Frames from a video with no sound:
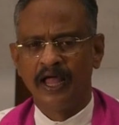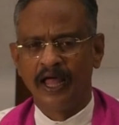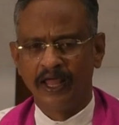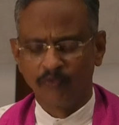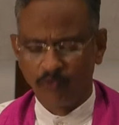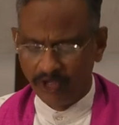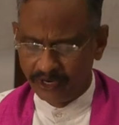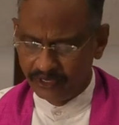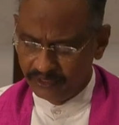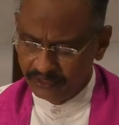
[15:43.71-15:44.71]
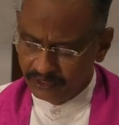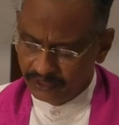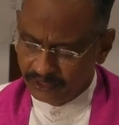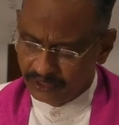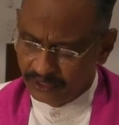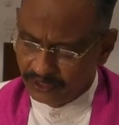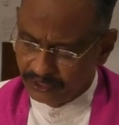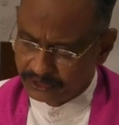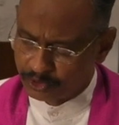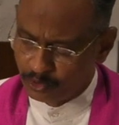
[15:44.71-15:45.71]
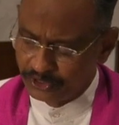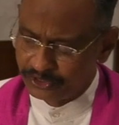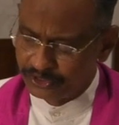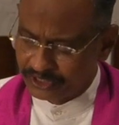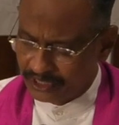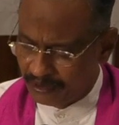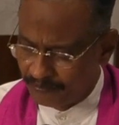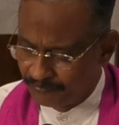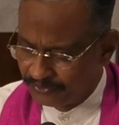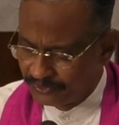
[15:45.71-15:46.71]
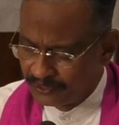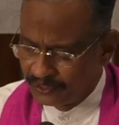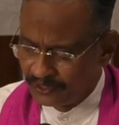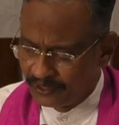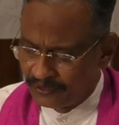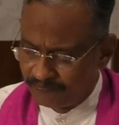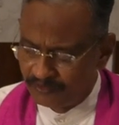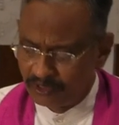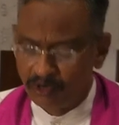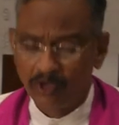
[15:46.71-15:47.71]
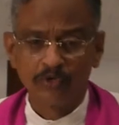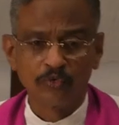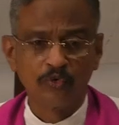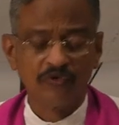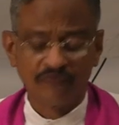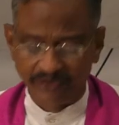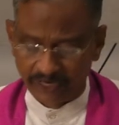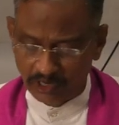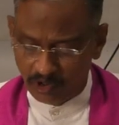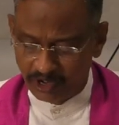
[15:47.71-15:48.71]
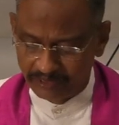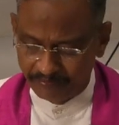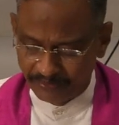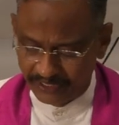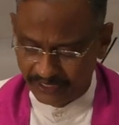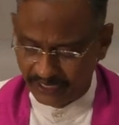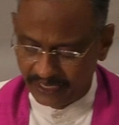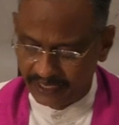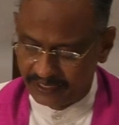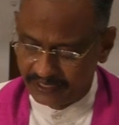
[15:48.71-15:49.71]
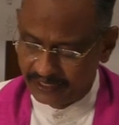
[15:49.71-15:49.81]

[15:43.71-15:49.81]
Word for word: And one is going to come will not rule for a longer period.